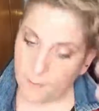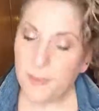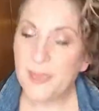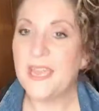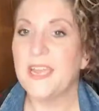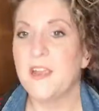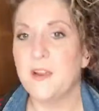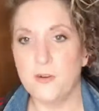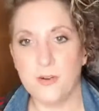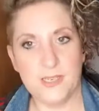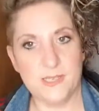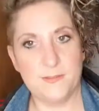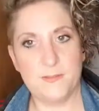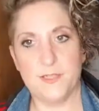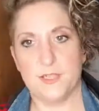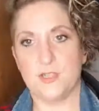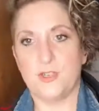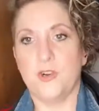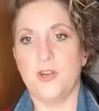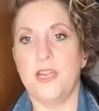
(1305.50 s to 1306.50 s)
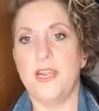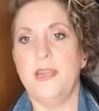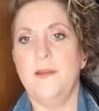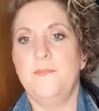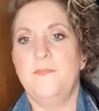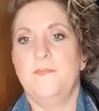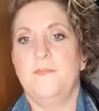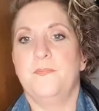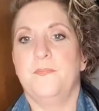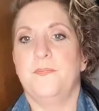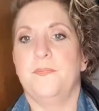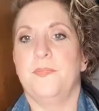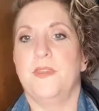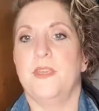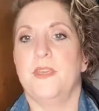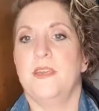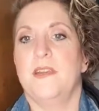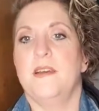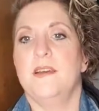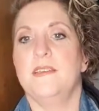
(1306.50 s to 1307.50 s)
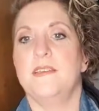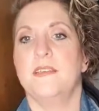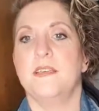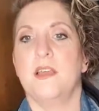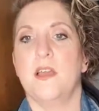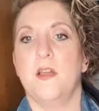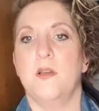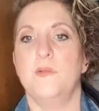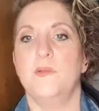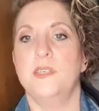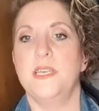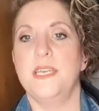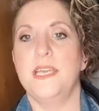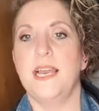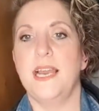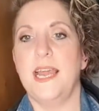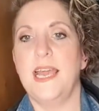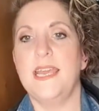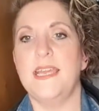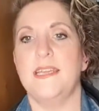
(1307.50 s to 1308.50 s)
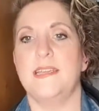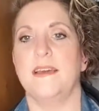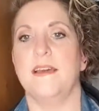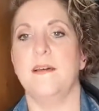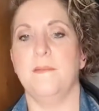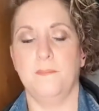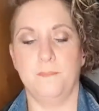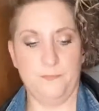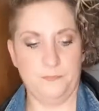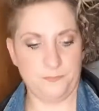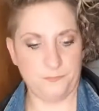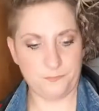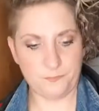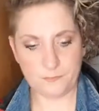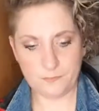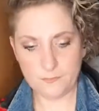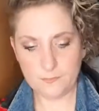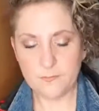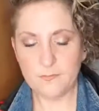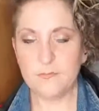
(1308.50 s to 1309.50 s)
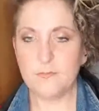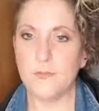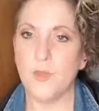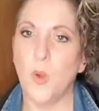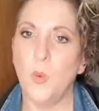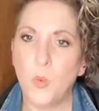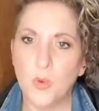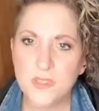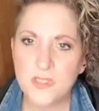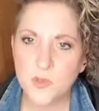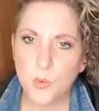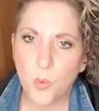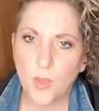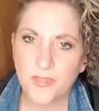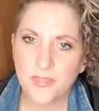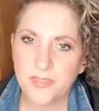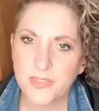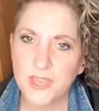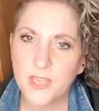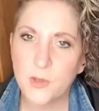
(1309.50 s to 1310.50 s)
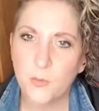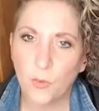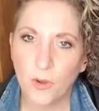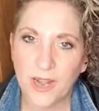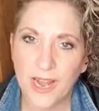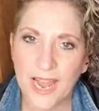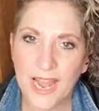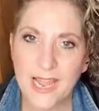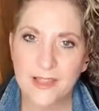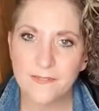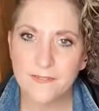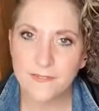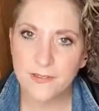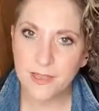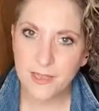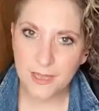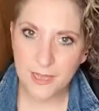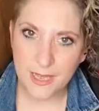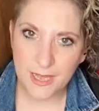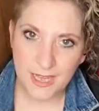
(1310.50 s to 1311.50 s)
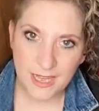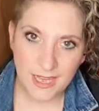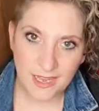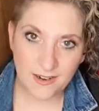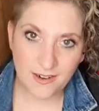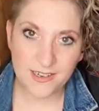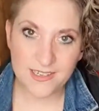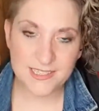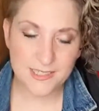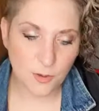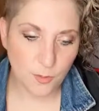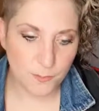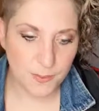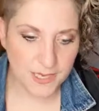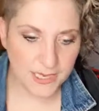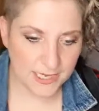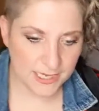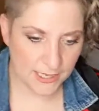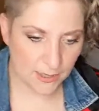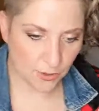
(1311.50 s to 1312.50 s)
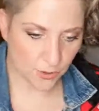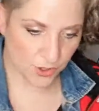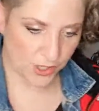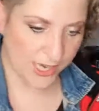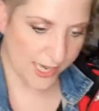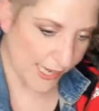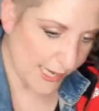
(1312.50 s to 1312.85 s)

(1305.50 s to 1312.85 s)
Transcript: and pick a Christmas tree. You're nice and cozy, you're layered up. What's the one thing you want to have? A nice little beanie on your